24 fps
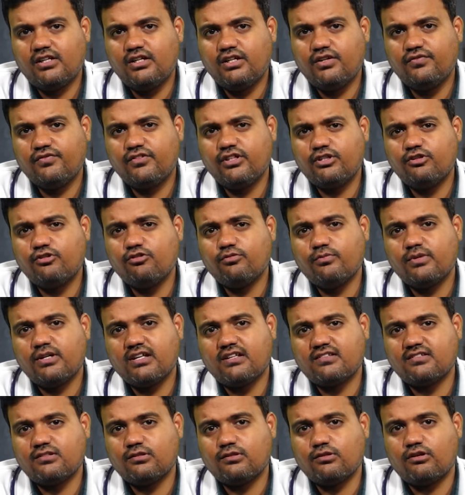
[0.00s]
if the tumor
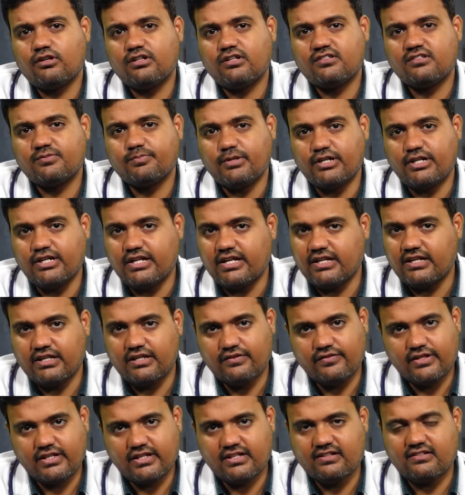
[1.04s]
has not spread
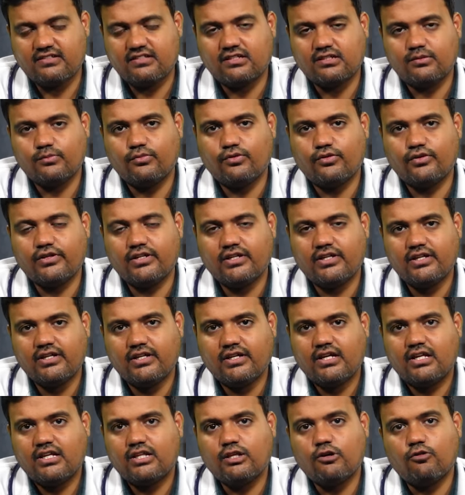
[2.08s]
anywhere else in the body,
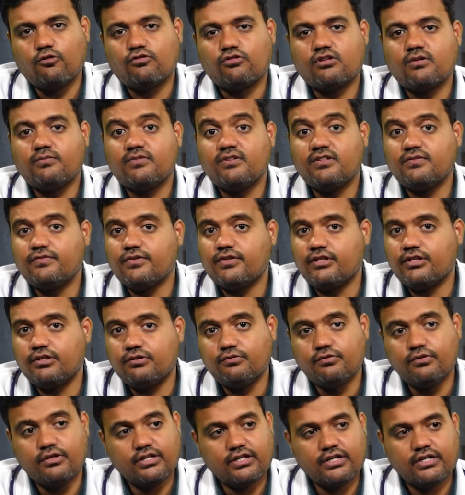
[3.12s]
the outcome is very
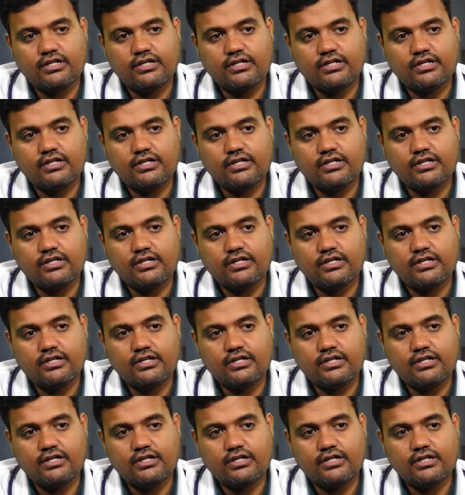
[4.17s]
good.